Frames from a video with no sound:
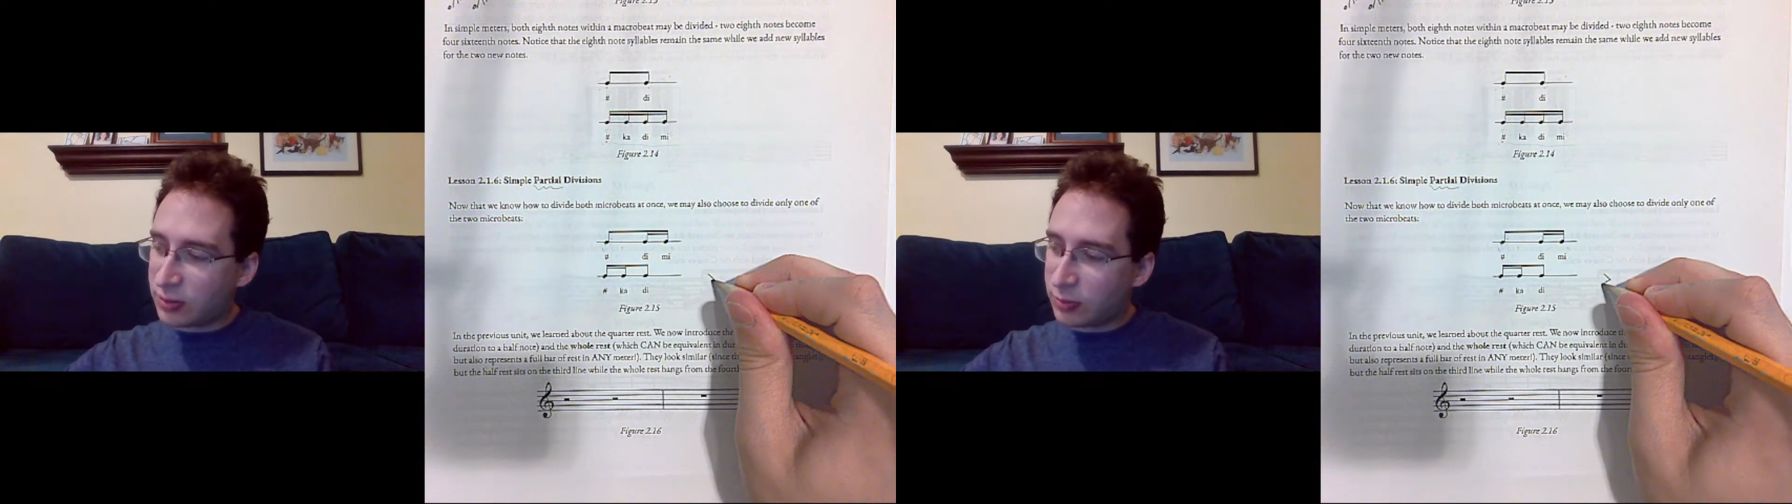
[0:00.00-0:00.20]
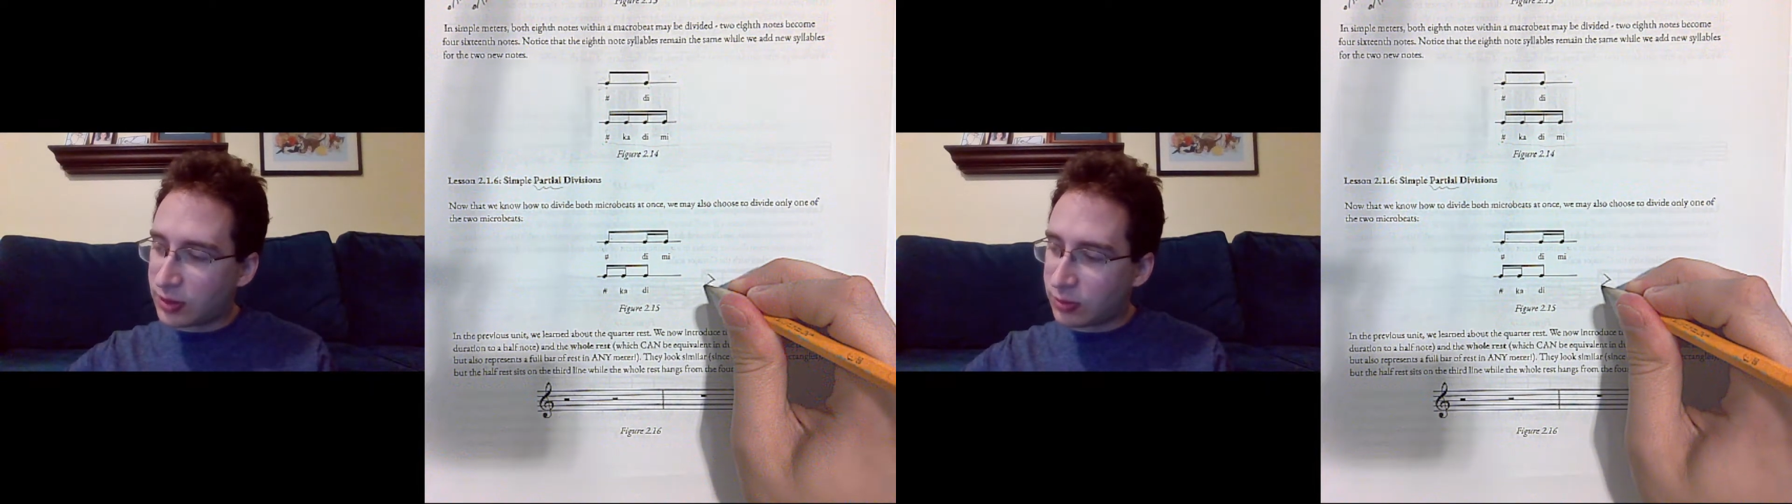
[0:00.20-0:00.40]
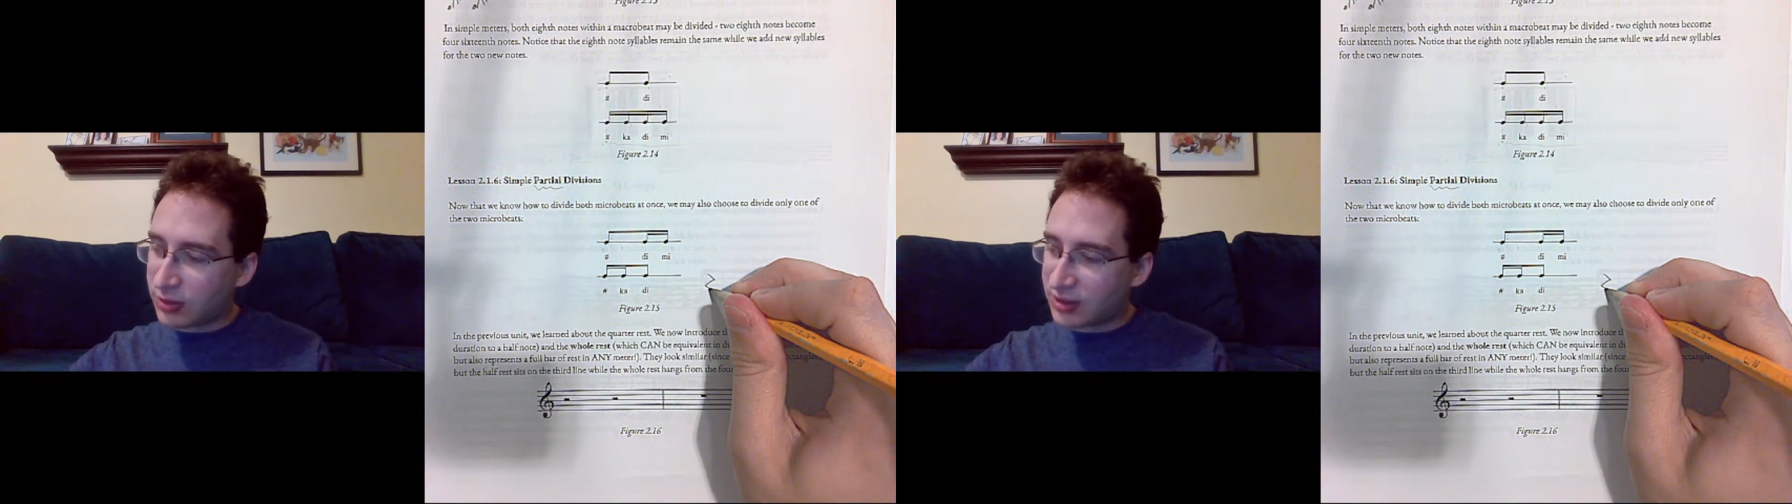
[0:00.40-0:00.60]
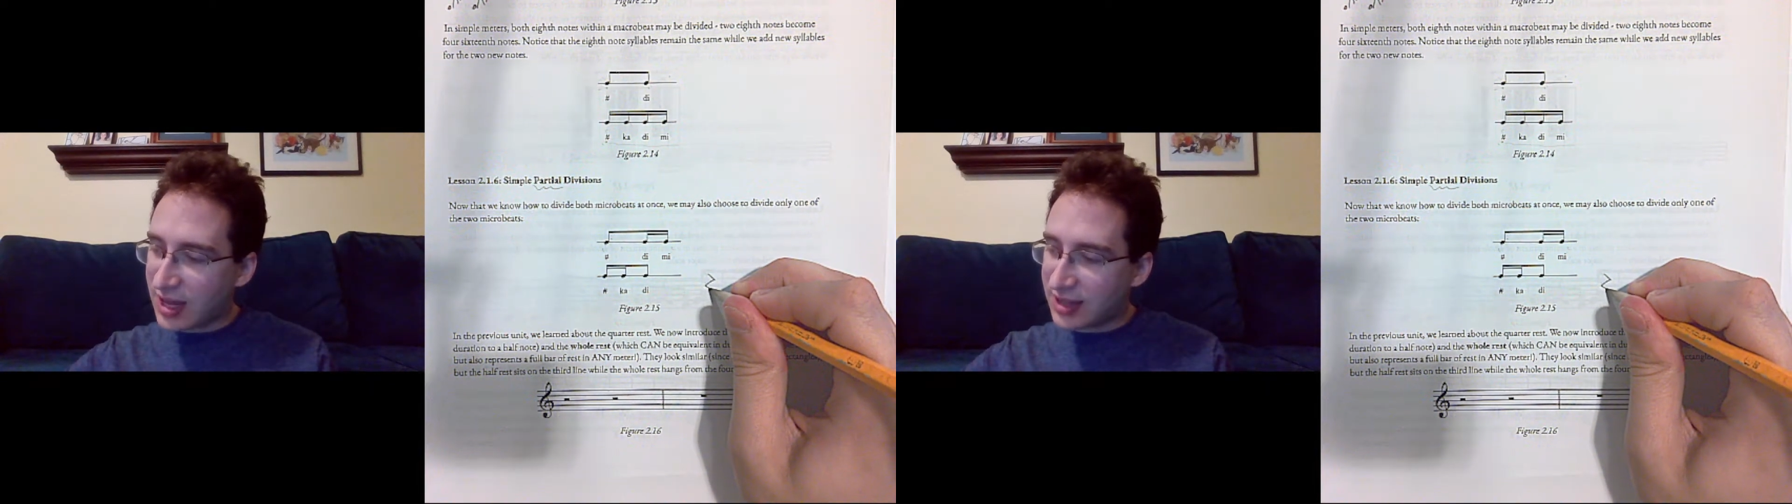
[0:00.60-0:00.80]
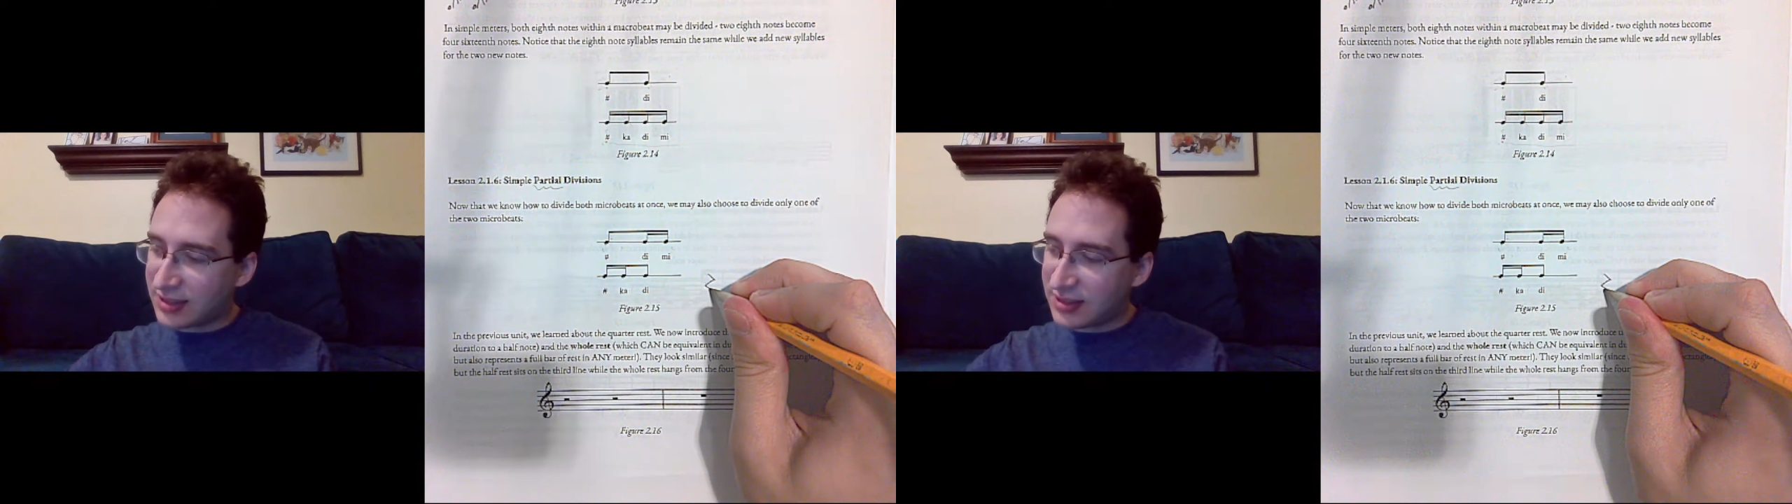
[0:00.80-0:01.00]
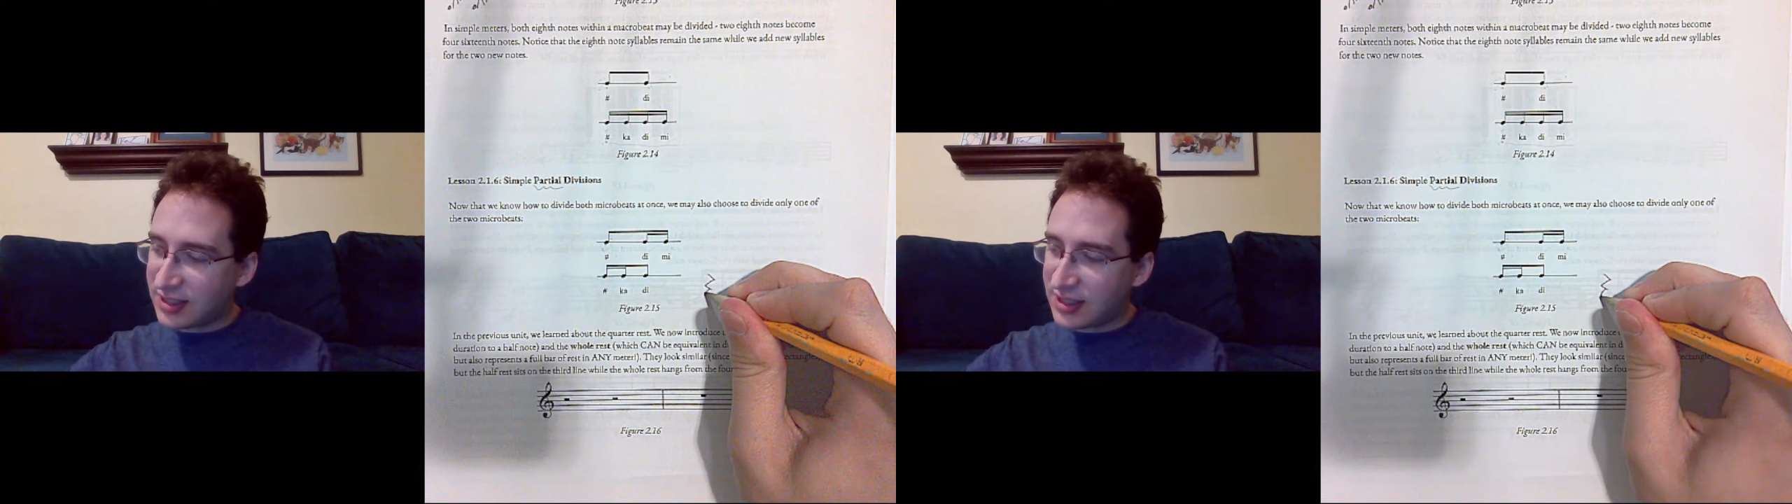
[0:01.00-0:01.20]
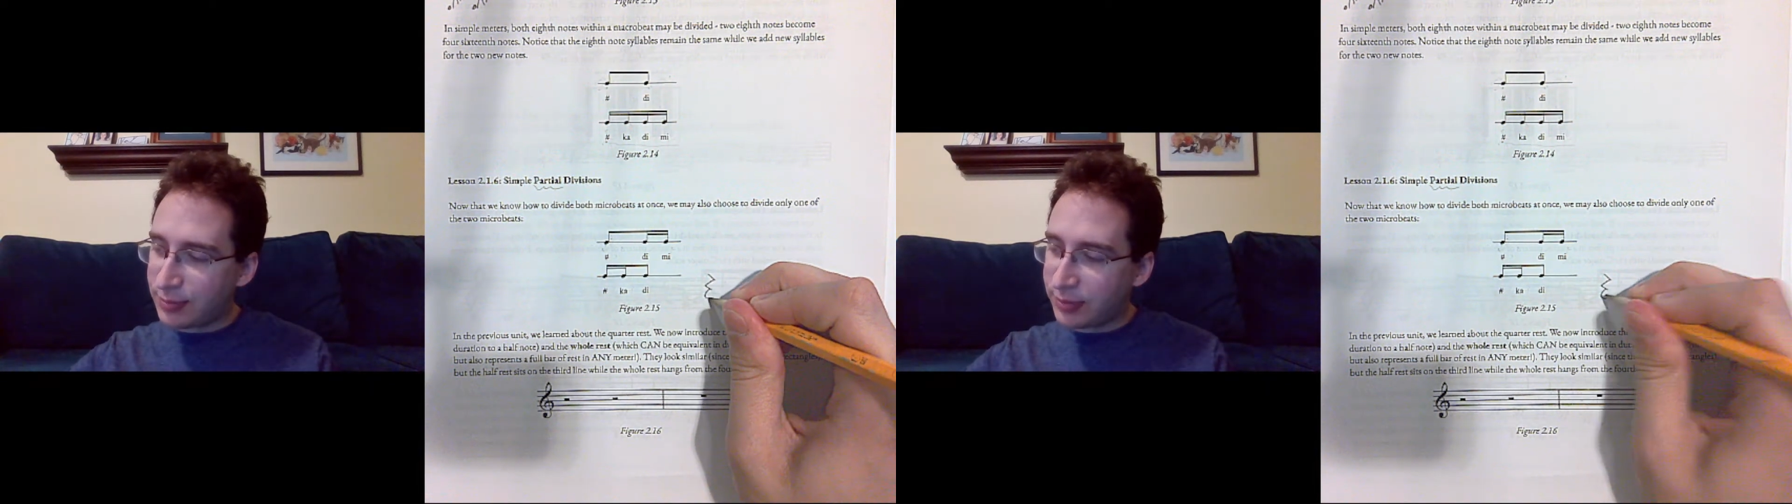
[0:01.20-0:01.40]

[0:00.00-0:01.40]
which was that Z